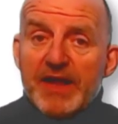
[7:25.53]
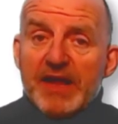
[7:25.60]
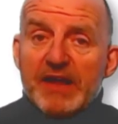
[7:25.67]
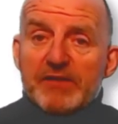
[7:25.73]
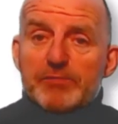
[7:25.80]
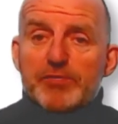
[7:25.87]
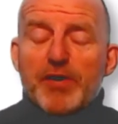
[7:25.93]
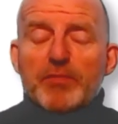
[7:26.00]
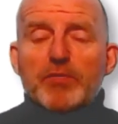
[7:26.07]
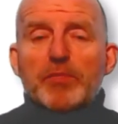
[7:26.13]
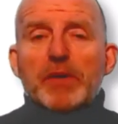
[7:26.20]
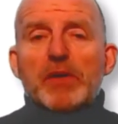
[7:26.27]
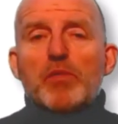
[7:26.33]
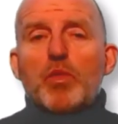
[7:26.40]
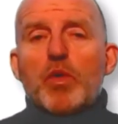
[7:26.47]
is
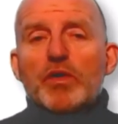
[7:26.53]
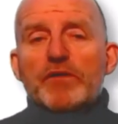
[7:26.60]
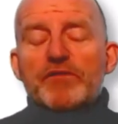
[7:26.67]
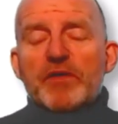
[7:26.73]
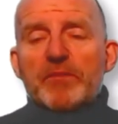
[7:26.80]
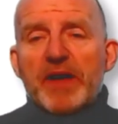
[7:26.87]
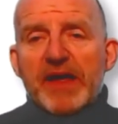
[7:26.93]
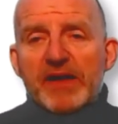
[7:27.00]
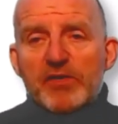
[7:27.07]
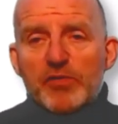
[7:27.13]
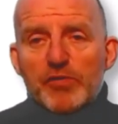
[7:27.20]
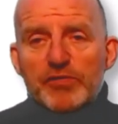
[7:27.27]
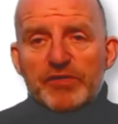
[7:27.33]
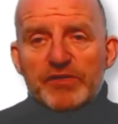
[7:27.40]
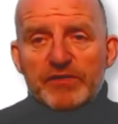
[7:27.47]
probably one of the main
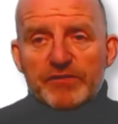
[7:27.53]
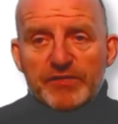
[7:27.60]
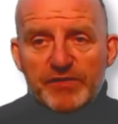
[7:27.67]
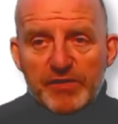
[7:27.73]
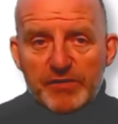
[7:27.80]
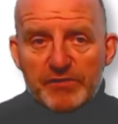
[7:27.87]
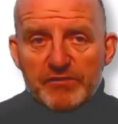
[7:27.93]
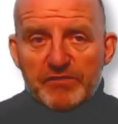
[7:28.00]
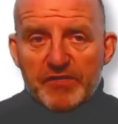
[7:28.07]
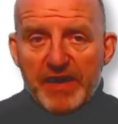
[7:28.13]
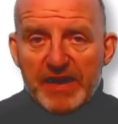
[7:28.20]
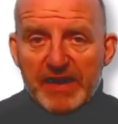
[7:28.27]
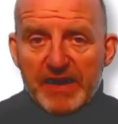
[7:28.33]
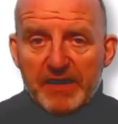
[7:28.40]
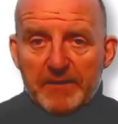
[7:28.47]
causes of student
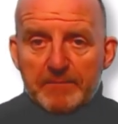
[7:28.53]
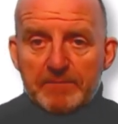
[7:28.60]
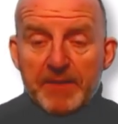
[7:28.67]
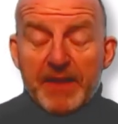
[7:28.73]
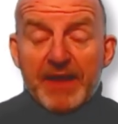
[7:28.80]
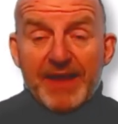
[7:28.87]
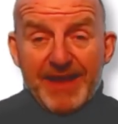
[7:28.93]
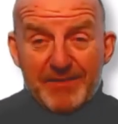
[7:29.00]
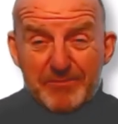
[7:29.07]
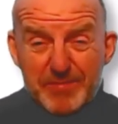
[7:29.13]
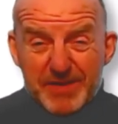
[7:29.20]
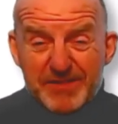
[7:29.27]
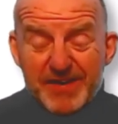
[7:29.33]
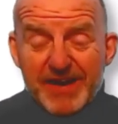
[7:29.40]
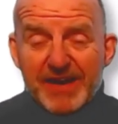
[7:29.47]
failure,
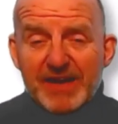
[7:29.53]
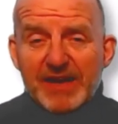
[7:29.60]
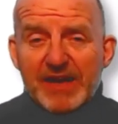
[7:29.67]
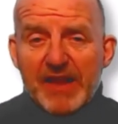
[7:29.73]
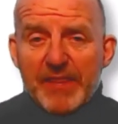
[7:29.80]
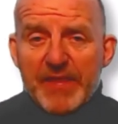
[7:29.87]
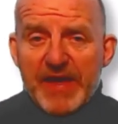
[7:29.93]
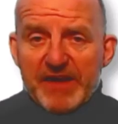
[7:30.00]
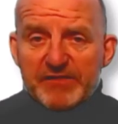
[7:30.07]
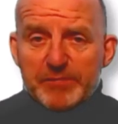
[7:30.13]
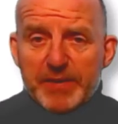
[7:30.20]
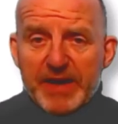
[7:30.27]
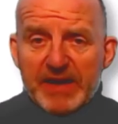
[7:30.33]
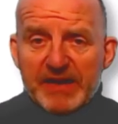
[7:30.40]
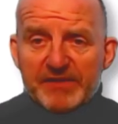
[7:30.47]
particularly in the
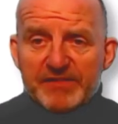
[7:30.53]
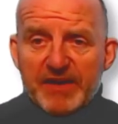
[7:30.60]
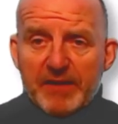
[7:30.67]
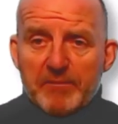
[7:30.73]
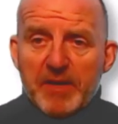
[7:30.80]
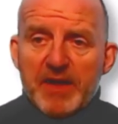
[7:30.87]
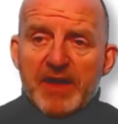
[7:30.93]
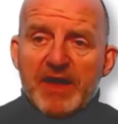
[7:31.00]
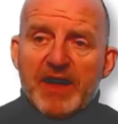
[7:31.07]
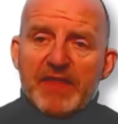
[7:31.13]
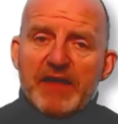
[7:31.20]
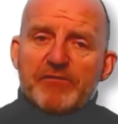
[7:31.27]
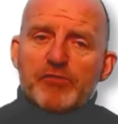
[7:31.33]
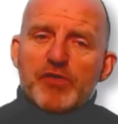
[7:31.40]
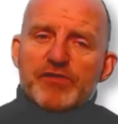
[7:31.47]
SBL exam, and
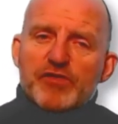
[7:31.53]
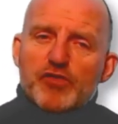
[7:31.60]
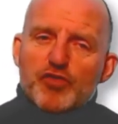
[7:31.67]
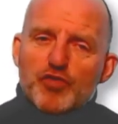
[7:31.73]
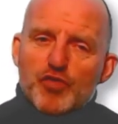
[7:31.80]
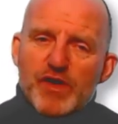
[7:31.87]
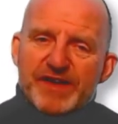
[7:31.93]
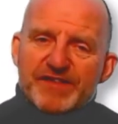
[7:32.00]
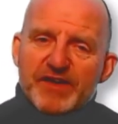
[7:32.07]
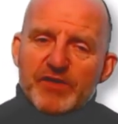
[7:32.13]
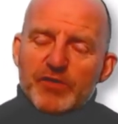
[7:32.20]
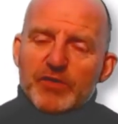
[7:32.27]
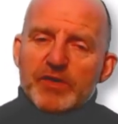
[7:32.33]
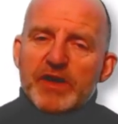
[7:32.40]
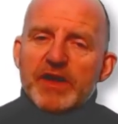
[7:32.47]
therefore it's
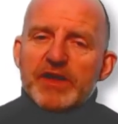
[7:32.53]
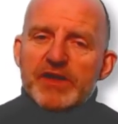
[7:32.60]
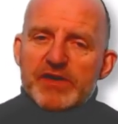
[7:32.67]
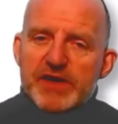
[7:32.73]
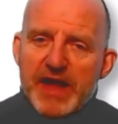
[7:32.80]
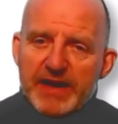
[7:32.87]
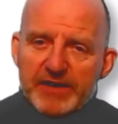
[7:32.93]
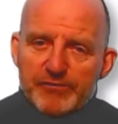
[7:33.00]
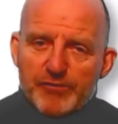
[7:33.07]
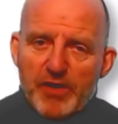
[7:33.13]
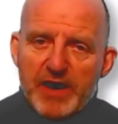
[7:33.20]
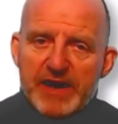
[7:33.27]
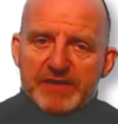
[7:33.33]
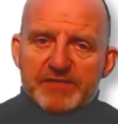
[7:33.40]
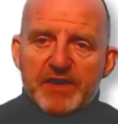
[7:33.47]
critical you get it
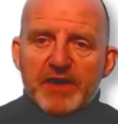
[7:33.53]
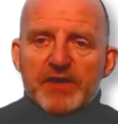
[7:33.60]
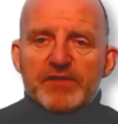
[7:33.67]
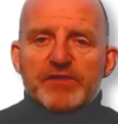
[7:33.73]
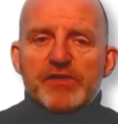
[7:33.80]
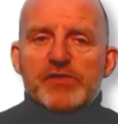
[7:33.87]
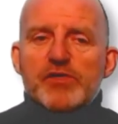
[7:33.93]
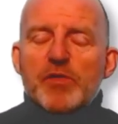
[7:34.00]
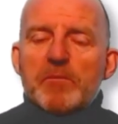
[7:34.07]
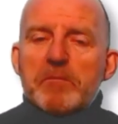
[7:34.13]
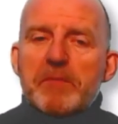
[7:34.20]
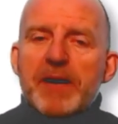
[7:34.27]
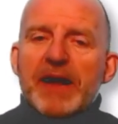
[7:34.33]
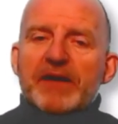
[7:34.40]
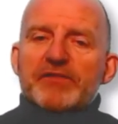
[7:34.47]
right so you can
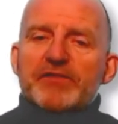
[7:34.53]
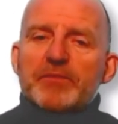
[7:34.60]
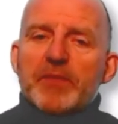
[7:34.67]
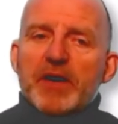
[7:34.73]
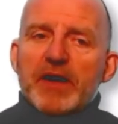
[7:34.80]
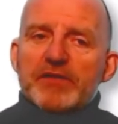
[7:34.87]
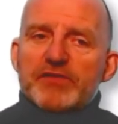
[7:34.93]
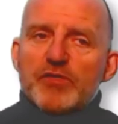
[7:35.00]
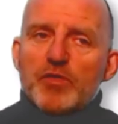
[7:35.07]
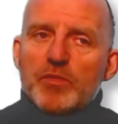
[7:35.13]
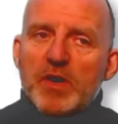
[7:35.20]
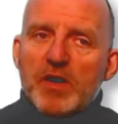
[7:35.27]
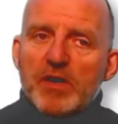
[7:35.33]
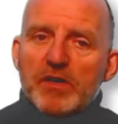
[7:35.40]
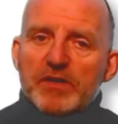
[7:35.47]
maximize your
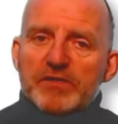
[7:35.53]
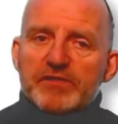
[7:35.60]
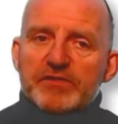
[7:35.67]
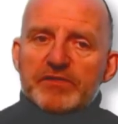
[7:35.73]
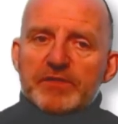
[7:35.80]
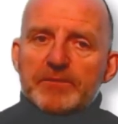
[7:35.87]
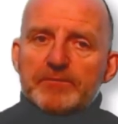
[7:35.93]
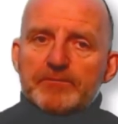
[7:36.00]
marks.